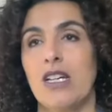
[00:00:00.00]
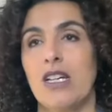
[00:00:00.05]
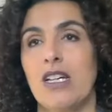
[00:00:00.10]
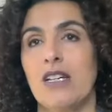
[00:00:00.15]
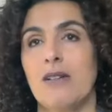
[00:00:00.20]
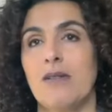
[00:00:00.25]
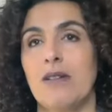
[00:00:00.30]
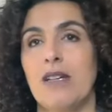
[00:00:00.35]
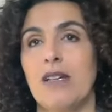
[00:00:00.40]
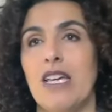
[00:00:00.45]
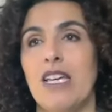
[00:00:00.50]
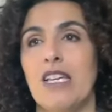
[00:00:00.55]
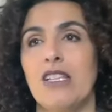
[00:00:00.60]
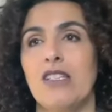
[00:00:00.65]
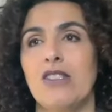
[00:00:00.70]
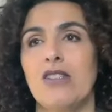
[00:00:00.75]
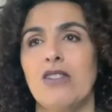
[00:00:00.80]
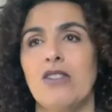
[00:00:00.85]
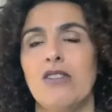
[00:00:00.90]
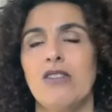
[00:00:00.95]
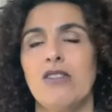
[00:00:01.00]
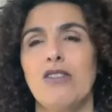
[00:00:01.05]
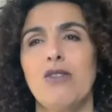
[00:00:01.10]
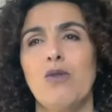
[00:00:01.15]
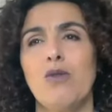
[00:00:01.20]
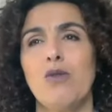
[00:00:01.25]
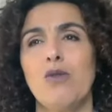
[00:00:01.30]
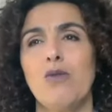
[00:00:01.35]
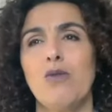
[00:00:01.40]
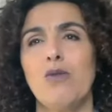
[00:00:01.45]
And
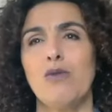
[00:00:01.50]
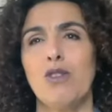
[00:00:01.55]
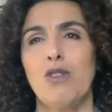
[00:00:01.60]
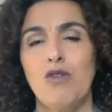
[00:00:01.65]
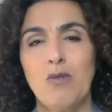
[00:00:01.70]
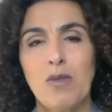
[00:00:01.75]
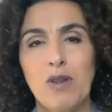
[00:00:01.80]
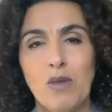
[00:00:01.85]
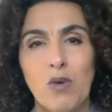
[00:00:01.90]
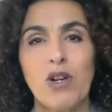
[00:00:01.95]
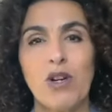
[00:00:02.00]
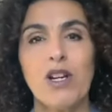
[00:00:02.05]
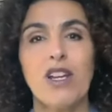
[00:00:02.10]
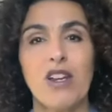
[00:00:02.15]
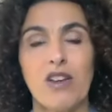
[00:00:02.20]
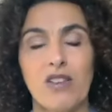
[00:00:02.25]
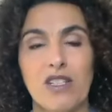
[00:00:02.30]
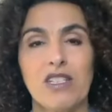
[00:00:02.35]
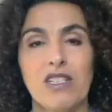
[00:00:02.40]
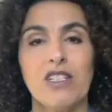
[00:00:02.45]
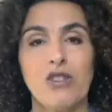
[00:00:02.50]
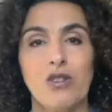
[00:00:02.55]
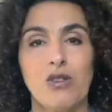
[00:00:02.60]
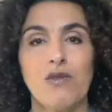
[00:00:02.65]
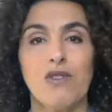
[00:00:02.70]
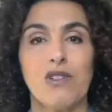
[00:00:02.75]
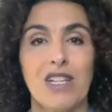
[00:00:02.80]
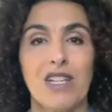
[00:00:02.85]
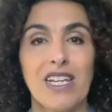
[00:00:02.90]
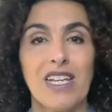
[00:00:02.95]
so you've been working on this issue
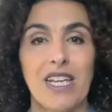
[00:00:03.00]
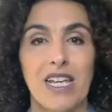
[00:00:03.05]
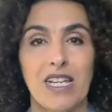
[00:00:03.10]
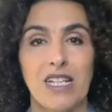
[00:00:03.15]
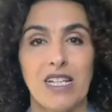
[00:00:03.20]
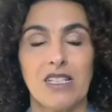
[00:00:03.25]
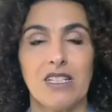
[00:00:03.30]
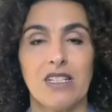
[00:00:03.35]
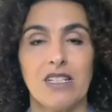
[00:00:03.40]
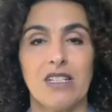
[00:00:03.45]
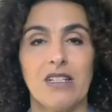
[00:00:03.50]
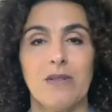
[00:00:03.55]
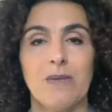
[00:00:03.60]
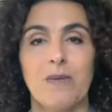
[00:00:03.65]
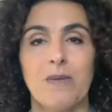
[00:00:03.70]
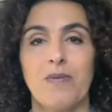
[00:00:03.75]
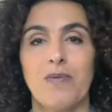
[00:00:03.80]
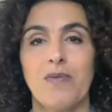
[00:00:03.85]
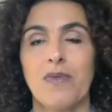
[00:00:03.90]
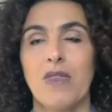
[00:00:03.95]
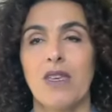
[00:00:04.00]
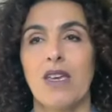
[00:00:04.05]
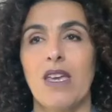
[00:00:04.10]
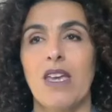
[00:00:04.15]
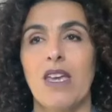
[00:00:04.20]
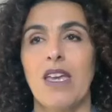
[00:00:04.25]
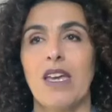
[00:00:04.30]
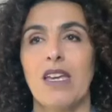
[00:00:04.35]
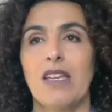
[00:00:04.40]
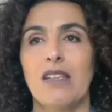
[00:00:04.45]
for decades,
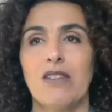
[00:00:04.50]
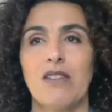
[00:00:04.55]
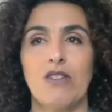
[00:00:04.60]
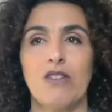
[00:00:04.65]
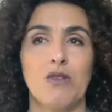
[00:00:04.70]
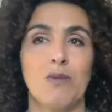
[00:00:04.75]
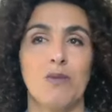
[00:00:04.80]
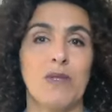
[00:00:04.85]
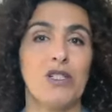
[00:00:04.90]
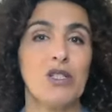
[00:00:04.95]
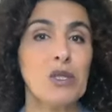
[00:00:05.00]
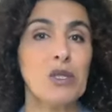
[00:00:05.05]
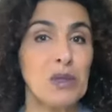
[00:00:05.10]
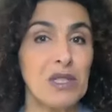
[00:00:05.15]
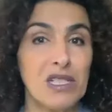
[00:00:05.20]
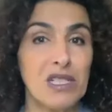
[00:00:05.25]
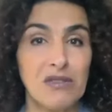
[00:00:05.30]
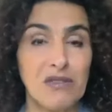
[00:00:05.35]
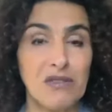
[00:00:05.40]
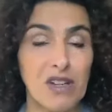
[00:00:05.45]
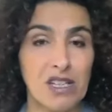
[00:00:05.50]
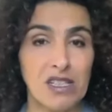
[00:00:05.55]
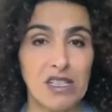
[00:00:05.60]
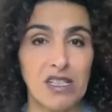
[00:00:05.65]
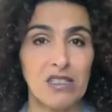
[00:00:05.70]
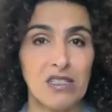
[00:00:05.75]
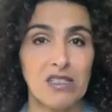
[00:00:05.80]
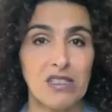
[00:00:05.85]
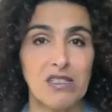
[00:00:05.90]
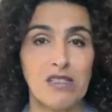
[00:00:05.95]
and there's been 2
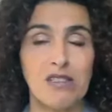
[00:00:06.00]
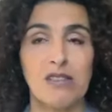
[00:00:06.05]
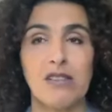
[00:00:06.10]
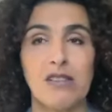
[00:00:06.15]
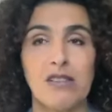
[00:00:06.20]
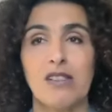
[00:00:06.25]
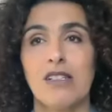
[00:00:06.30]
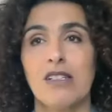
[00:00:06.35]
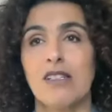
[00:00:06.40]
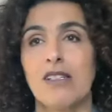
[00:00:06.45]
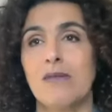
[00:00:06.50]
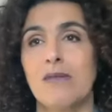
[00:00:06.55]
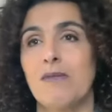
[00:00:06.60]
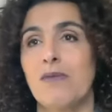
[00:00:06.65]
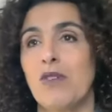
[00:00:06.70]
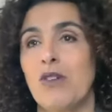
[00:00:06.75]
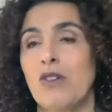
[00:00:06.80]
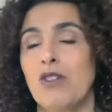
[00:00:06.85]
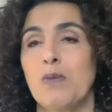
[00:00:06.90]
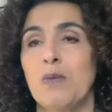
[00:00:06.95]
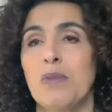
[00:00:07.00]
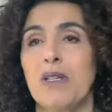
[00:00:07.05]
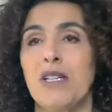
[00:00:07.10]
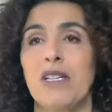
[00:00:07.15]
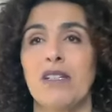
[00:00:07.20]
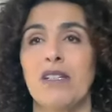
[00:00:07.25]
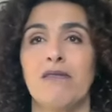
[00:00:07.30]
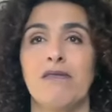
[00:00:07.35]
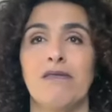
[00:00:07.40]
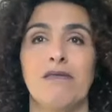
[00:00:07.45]
intifadas. There's
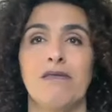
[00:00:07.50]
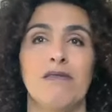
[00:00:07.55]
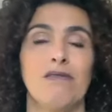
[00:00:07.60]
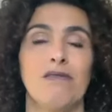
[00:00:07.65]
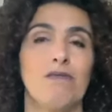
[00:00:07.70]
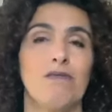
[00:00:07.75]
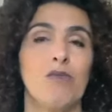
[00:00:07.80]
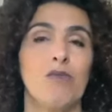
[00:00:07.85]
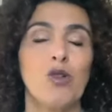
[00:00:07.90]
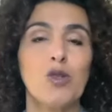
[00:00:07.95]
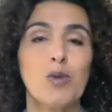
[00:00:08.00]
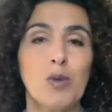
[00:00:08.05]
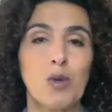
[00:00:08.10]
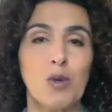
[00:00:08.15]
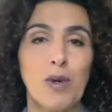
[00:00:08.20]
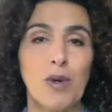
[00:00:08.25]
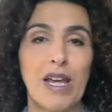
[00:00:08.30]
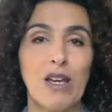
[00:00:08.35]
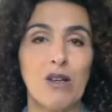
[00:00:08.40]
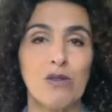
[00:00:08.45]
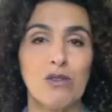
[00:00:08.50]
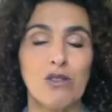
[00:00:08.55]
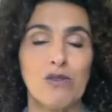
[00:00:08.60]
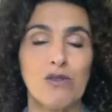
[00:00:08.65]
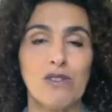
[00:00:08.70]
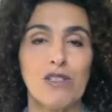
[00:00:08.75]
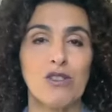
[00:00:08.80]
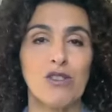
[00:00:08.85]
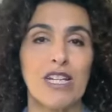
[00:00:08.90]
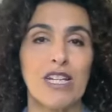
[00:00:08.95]
been multiple rounds
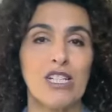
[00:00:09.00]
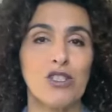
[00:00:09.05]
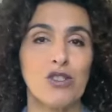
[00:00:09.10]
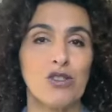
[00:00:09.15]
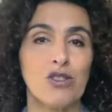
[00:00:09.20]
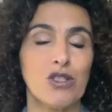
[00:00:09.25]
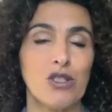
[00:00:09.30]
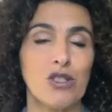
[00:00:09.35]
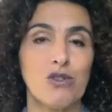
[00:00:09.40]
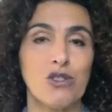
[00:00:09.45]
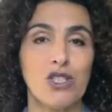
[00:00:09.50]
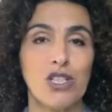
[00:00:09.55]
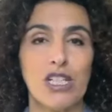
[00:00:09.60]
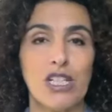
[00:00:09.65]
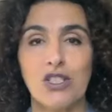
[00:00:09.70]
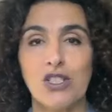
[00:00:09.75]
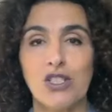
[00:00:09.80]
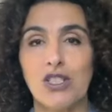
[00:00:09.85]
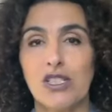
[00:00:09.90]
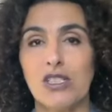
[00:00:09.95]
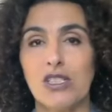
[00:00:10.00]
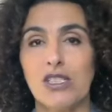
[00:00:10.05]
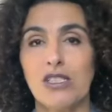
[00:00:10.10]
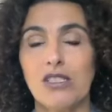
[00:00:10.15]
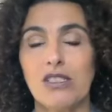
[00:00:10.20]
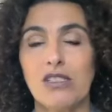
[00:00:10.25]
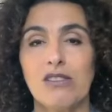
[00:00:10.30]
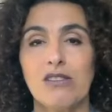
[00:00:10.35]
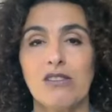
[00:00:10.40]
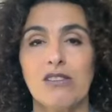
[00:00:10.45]
of international
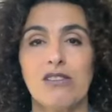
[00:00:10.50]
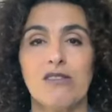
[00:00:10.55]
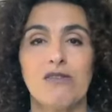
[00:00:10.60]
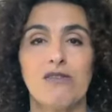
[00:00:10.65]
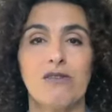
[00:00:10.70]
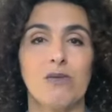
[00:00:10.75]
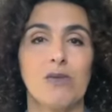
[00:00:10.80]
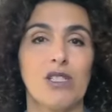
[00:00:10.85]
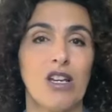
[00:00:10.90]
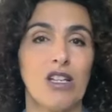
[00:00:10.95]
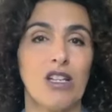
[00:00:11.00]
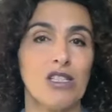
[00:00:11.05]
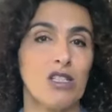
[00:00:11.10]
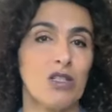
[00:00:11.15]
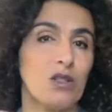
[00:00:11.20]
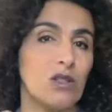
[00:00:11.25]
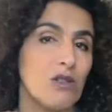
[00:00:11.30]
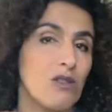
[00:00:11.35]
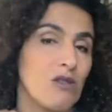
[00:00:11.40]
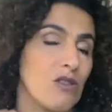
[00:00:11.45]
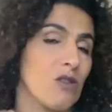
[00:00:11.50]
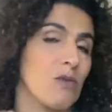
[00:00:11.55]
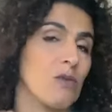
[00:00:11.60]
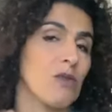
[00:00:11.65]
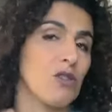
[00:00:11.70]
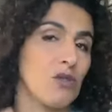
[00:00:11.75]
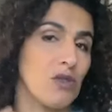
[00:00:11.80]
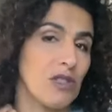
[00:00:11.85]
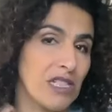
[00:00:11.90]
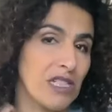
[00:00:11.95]
negotiations, from the Oslo,
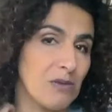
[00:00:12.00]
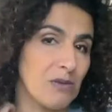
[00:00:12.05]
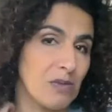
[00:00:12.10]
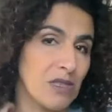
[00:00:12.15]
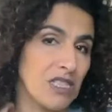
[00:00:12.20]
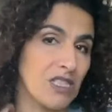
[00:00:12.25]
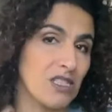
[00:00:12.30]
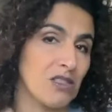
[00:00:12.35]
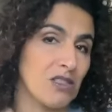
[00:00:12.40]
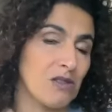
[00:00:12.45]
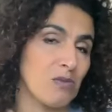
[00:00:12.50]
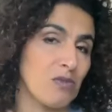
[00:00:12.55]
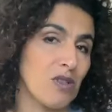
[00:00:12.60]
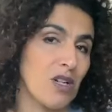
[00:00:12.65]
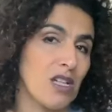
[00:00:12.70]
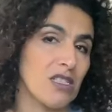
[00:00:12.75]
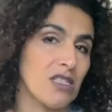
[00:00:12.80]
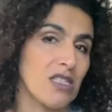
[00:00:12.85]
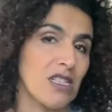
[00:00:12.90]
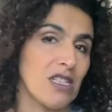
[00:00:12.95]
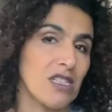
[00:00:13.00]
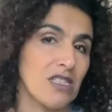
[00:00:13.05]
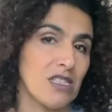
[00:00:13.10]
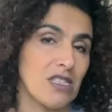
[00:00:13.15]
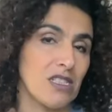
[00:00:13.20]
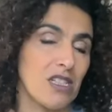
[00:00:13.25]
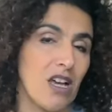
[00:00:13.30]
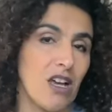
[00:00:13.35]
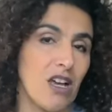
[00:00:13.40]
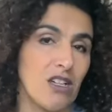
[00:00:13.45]
Madrid peace process,
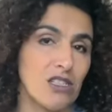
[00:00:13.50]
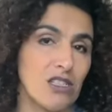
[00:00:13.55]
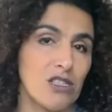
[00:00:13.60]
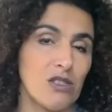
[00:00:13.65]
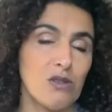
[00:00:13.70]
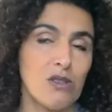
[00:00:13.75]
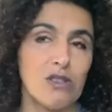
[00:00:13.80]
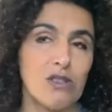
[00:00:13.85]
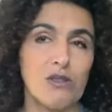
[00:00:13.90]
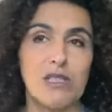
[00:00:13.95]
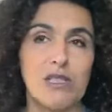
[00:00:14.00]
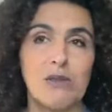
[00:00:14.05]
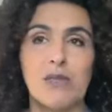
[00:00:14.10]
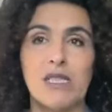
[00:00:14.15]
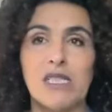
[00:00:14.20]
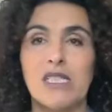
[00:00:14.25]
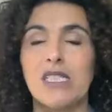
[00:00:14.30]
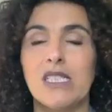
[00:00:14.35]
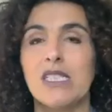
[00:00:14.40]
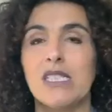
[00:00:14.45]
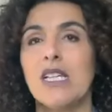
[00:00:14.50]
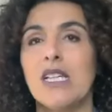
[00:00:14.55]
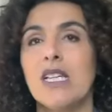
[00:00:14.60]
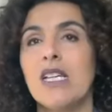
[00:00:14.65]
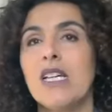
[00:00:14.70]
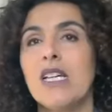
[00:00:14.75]
the Oslo agreements,